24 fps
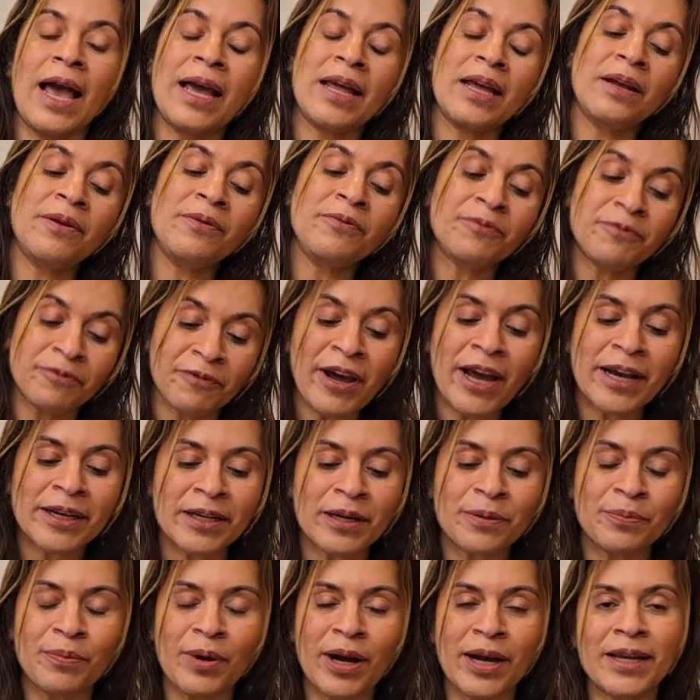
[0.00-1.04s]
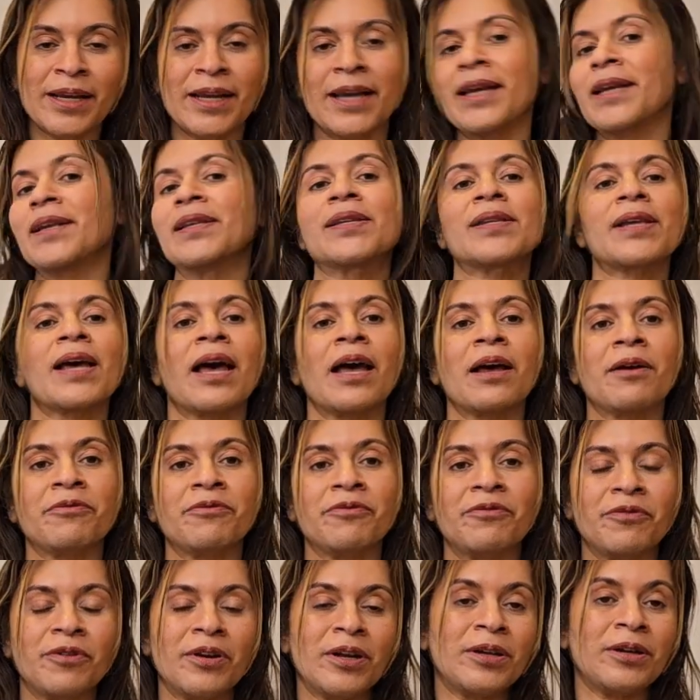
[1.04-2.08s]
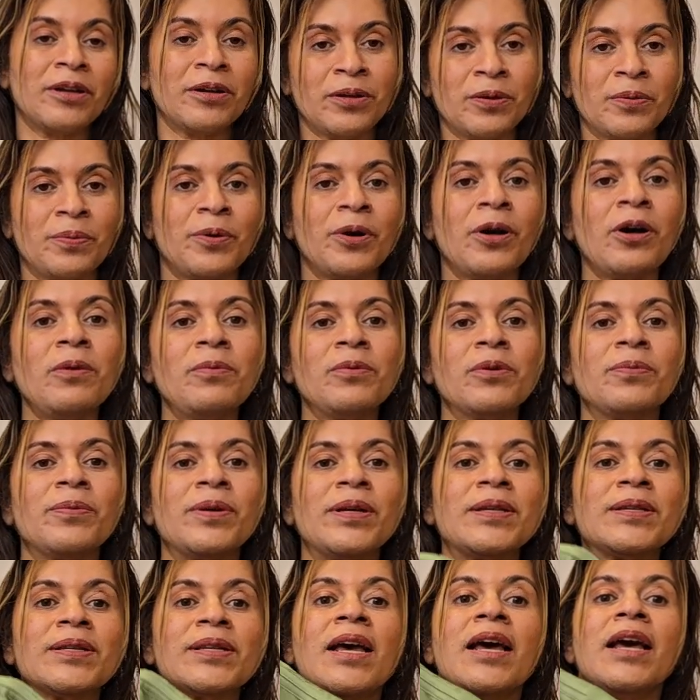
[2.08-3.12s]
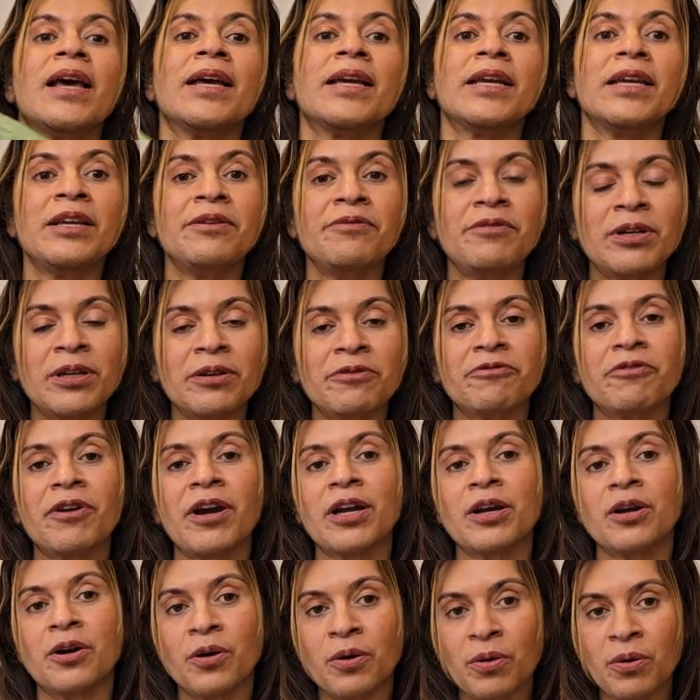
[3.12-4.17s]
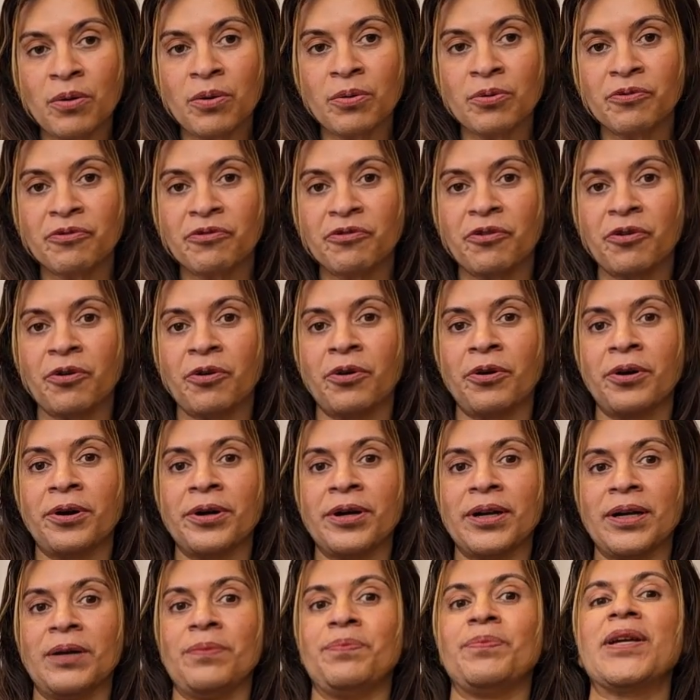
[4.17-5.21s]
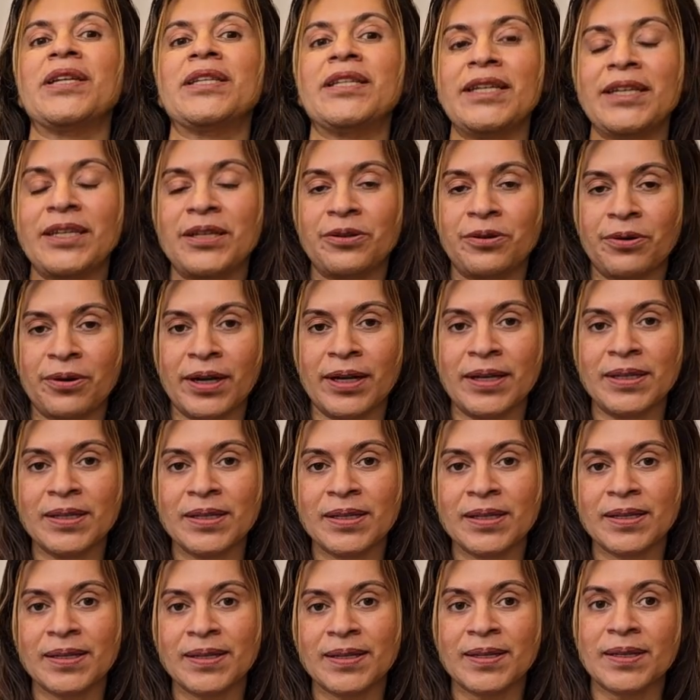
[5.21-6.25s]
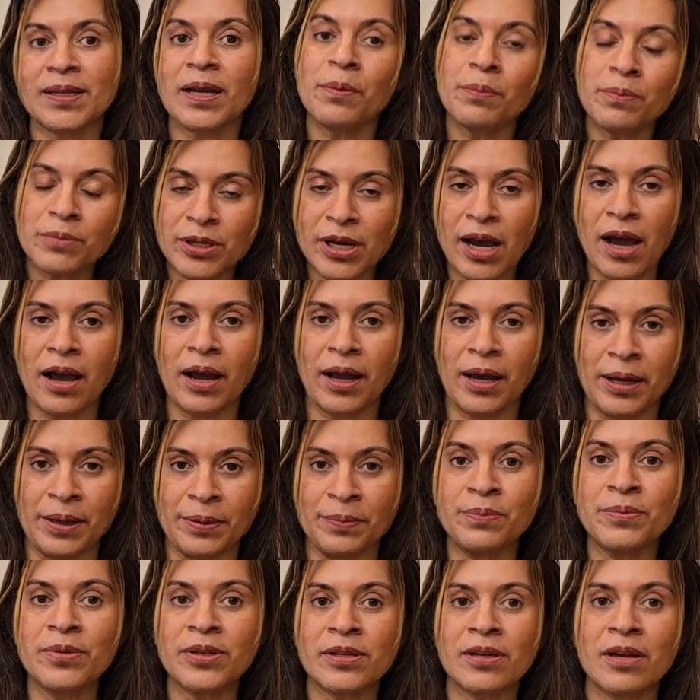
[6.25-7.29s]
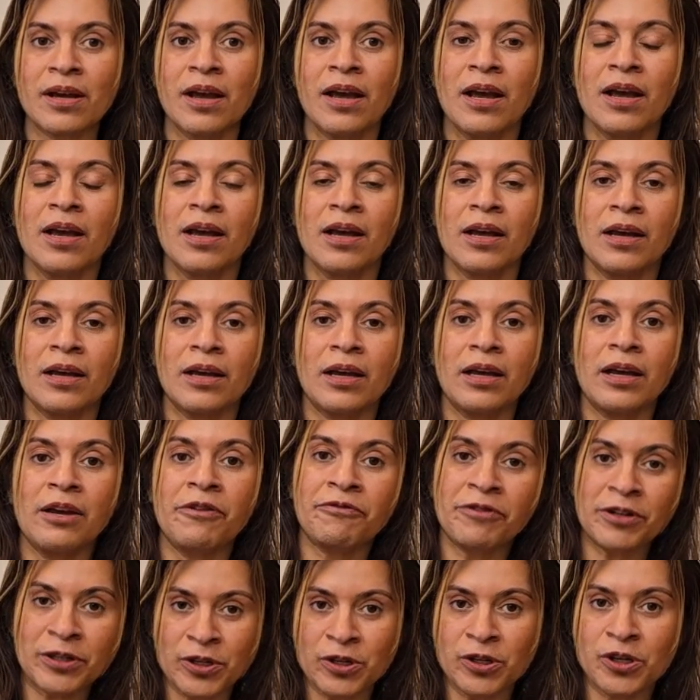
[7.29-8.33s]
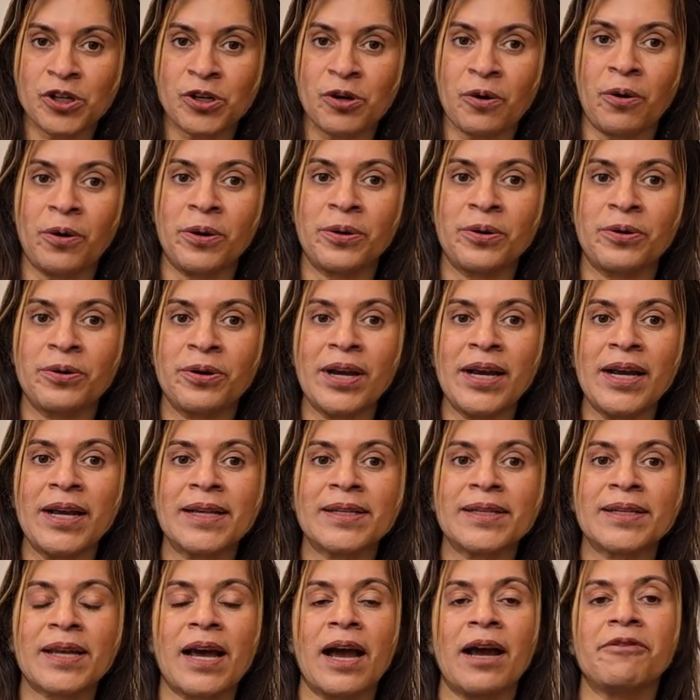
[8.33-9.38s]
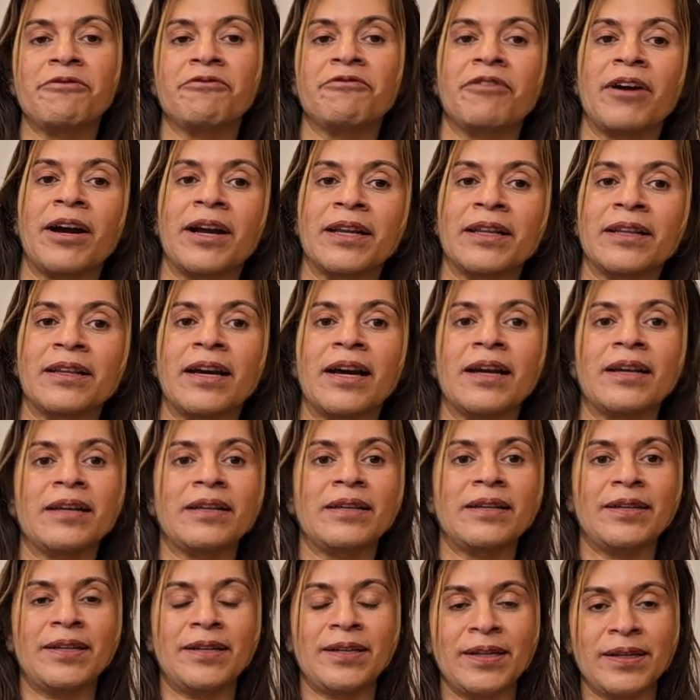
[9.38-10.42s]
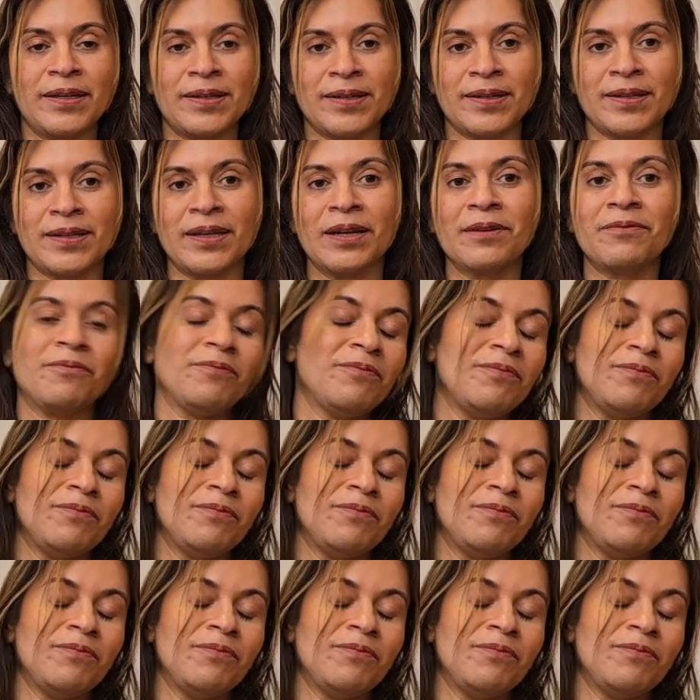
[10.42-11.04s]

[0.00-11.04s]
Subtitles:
In fact, in my case, I have another problem is, even if I go for a petite dress, sometimes if it's a short dress, I find that it